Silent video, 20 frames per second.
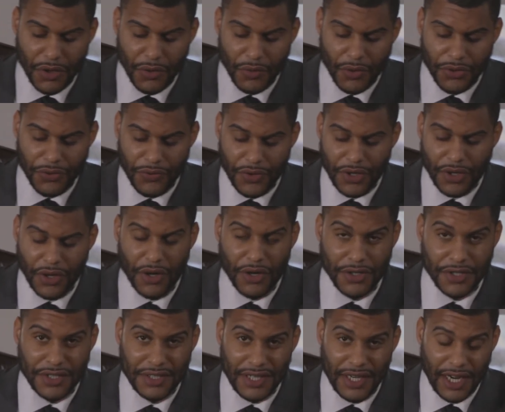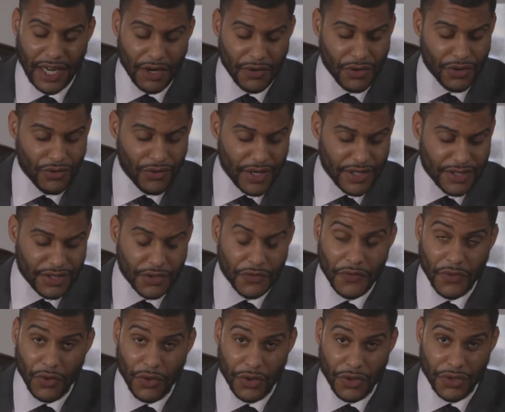with regards to how
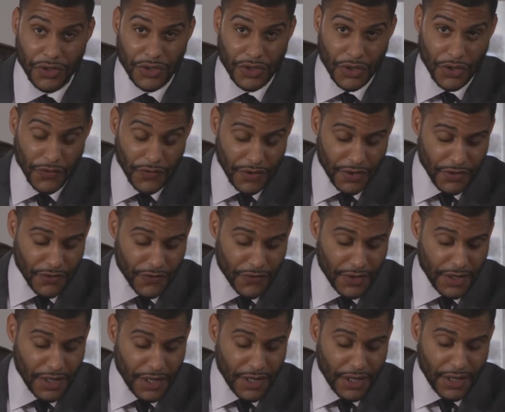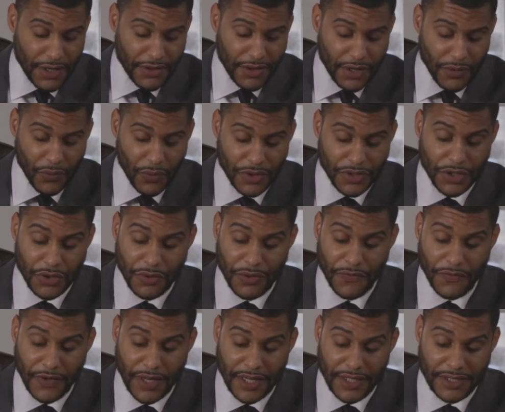aggressive or conservative they want to
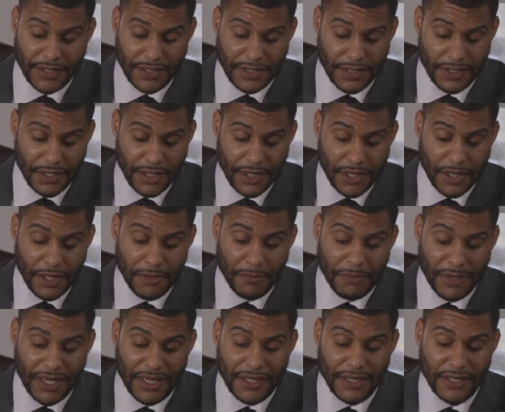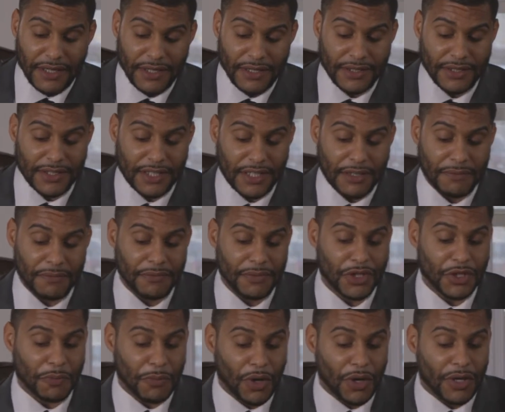invest, but some
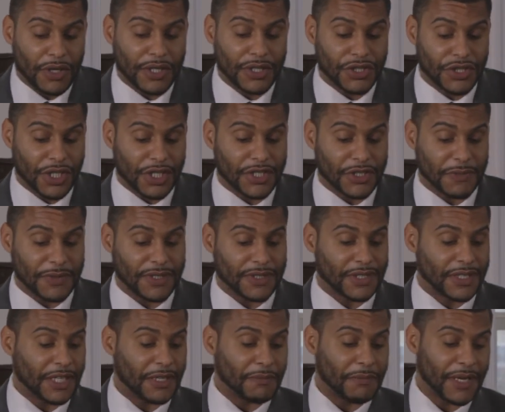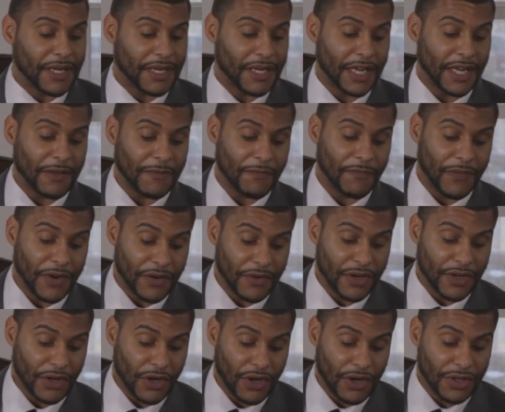small adjustments can make a
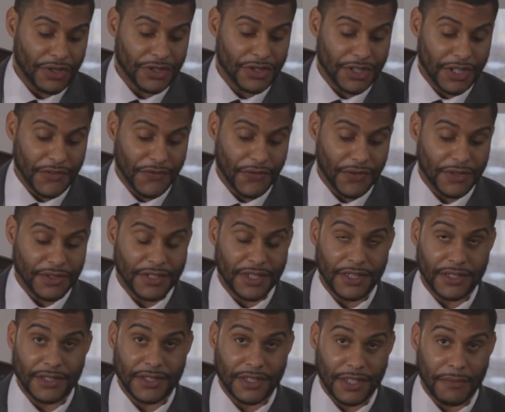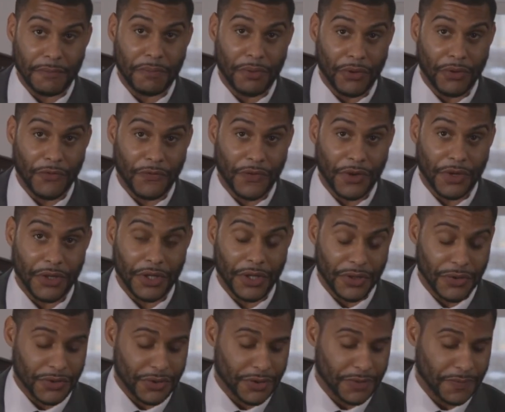very large difference in some
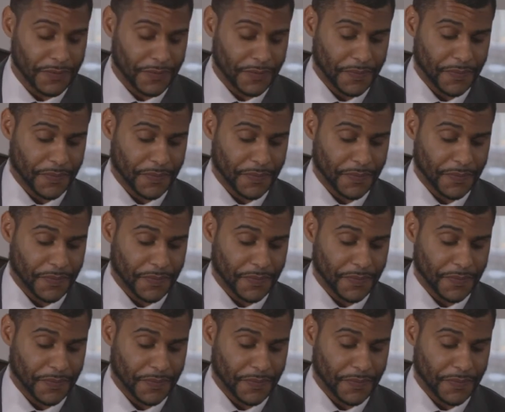portfolios.